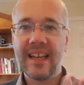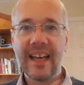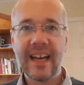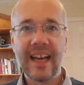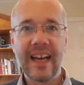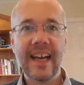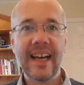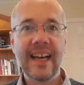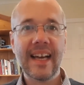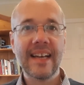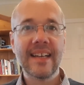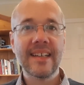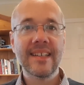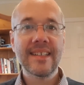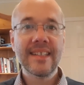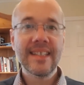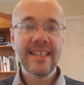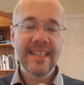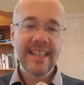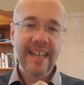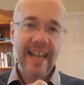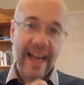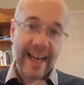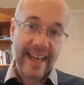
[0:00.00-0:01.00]
Ah.
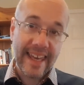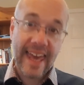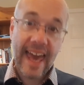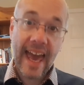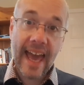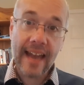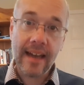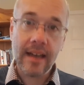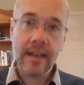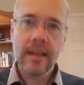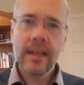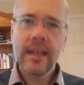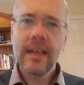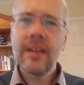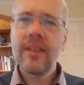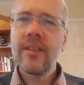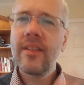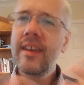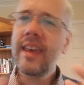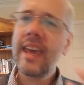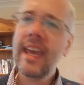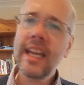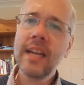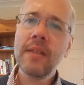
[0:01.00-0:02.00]
Again,
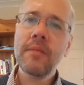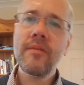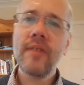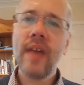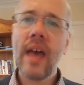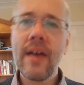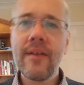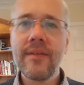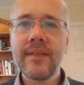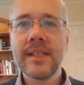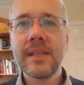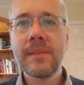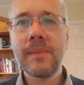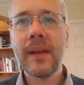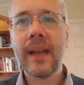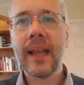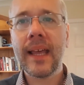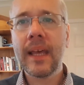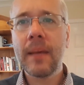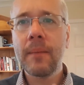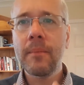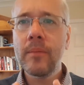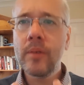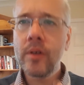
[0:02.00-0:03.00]
the kingdom of heaven is a bit
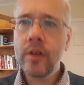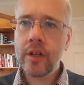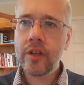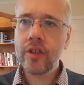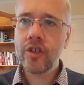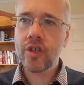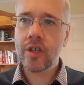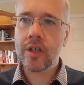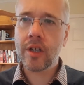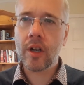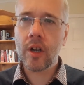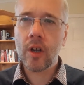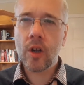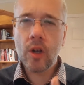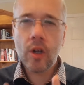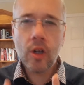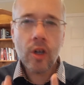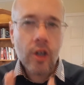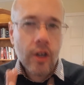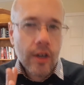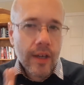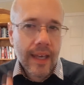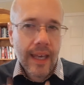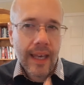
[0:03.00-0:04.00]
like a merchant
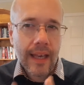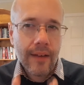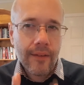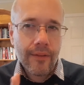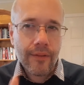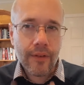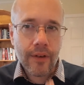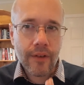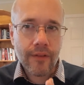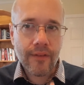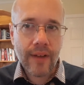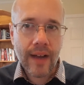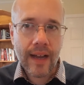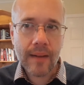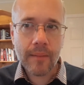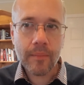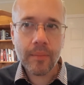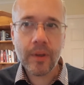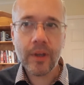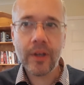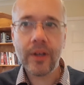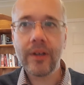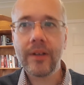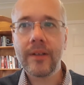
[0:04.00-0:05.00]
looking for a fine
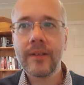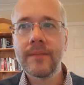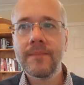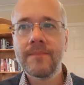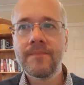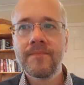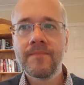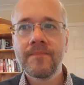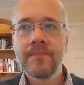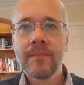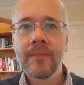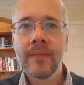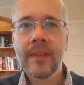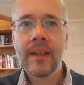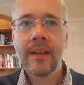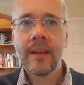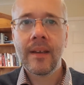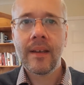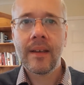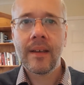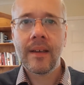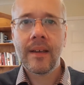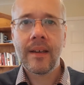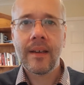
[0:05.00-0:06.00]
pearl.
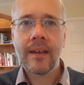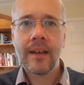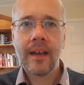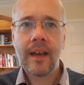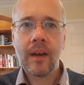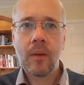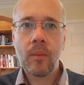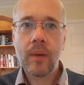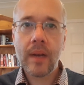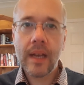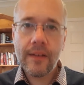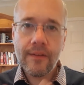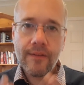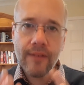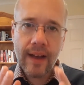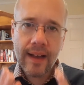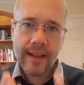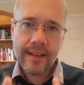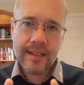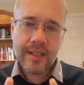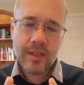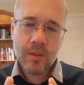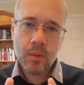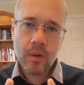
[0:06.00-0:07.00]
And when he
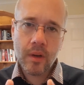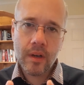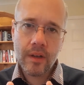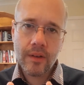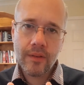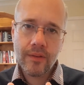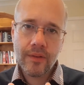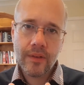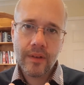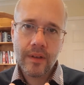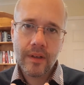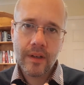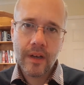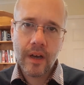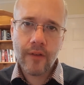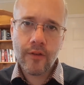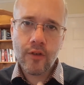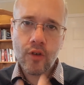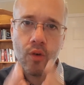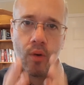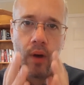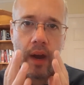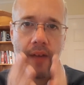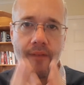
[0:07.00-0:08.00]
finds one of
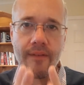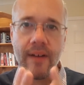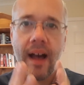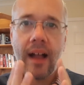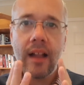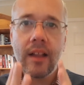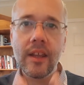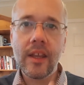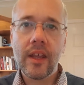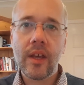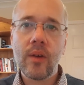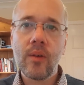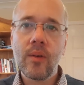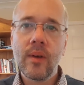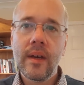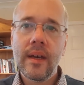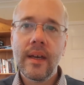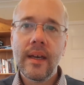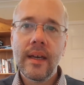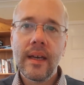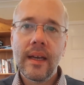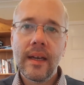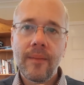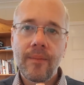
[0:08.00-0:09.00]
great value,
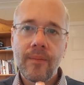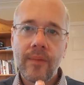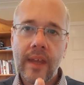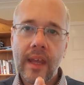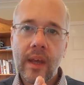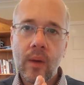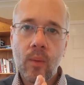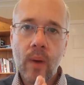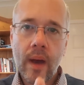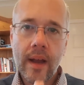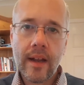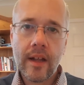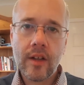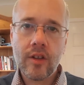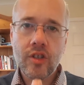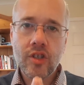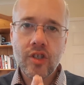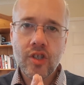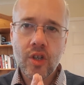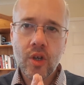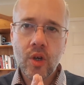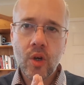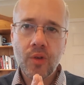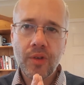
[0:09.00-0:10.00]
he went and
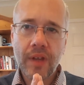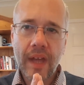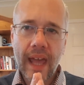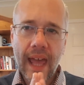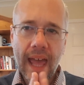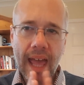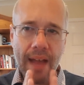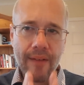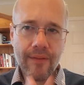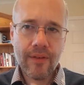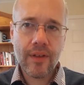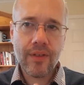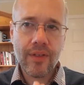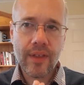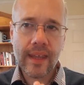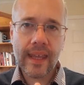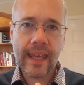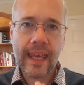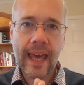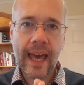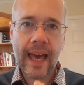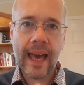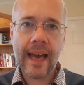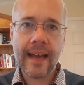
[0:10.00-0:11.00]
sold everything
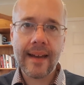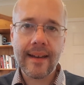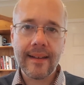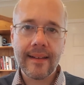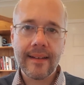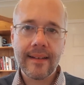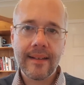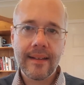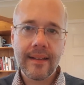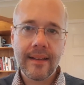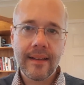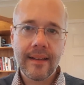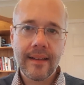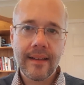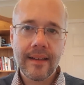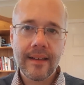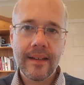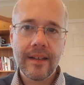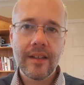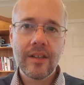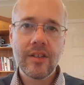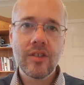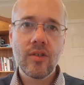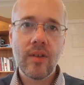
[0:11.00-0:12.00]
he had
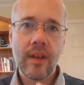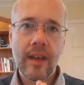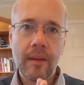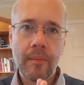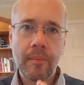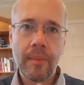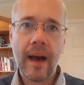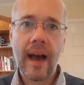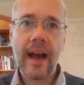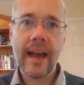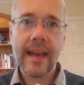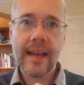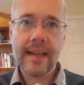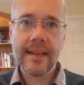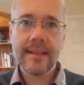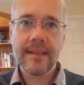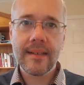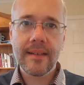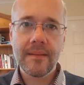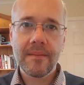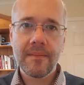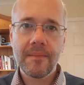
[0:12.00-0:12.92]
so he could buy it.